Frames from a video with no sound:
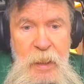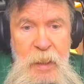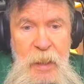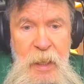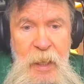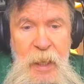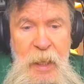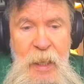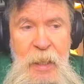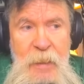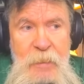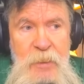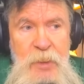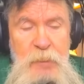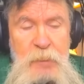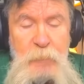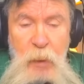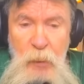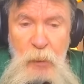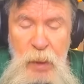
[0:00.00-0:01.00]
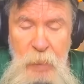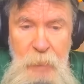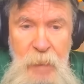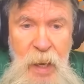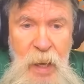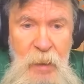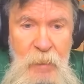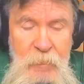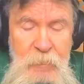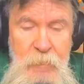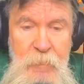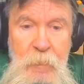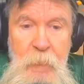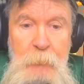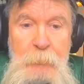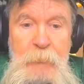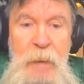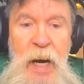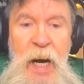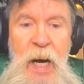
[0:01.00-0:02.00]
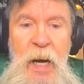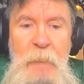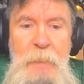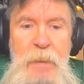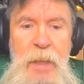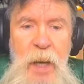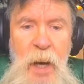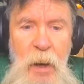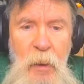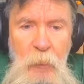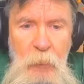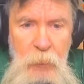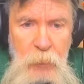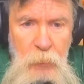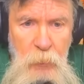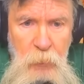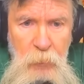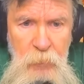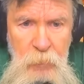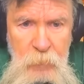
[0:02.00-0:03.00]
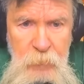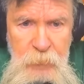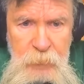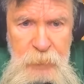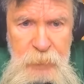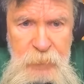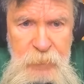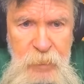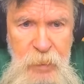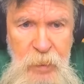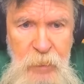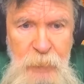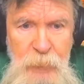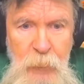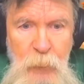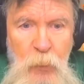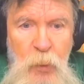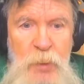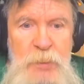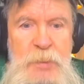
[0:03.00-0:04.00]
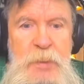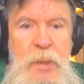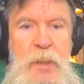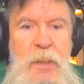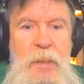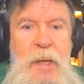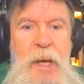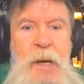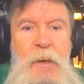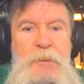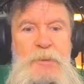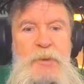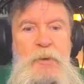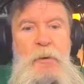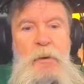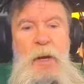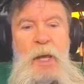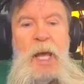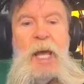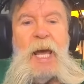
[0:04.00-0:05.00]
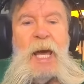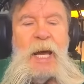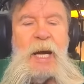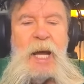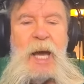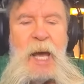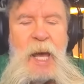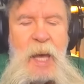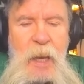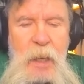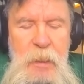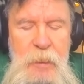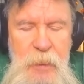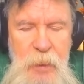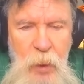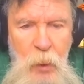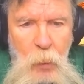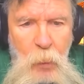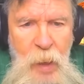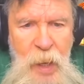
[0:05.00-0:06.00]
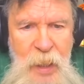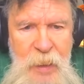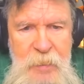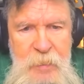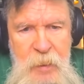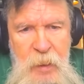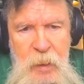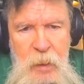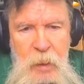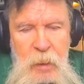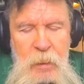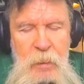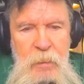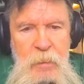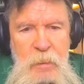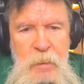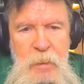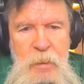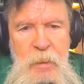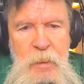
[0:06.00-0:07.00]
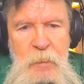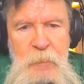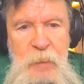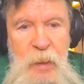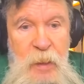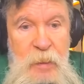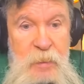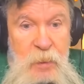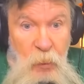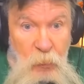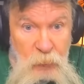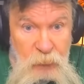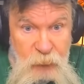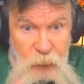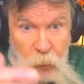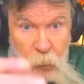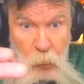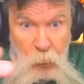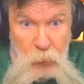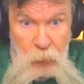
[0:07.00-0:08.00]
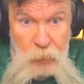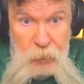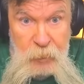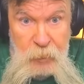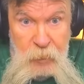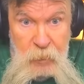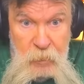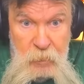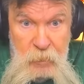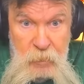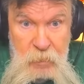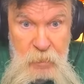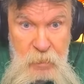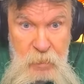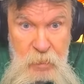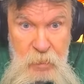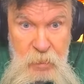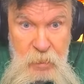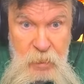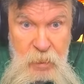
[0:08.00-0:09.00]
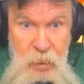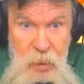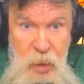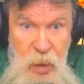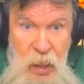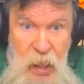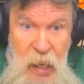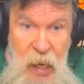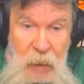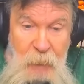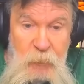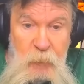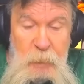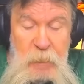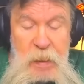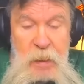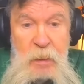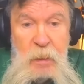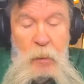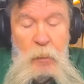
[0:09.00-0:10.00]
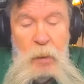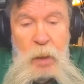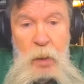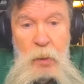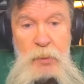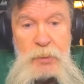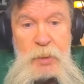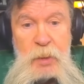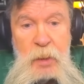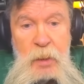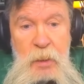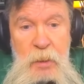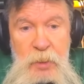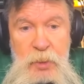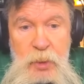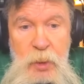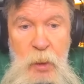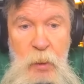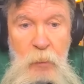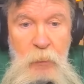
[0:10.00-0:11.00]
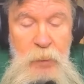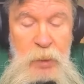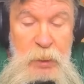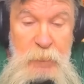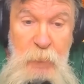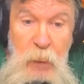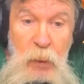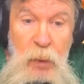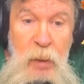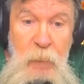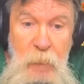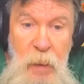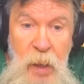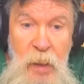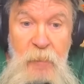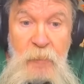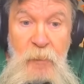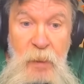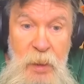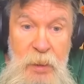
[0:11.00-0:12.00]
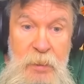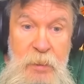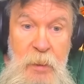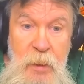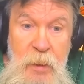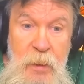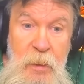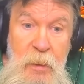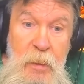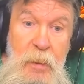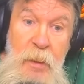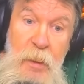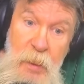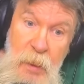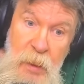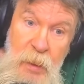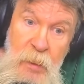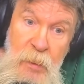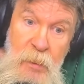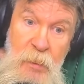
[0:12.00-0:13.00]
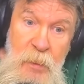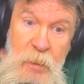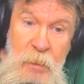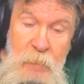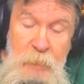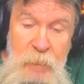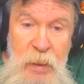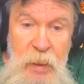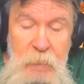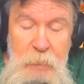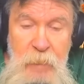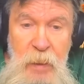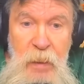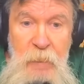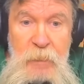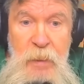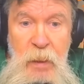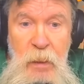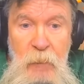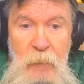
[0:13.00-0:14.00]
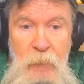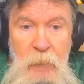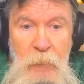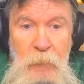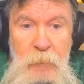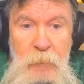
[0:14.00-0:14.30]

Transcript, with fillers: at Smoky Mountain, Bob Caudle, was the announcer. And I had no idea that go forward, I would be co hosting a show in Smoky Mountain Wrestling, me and Bob Caudle.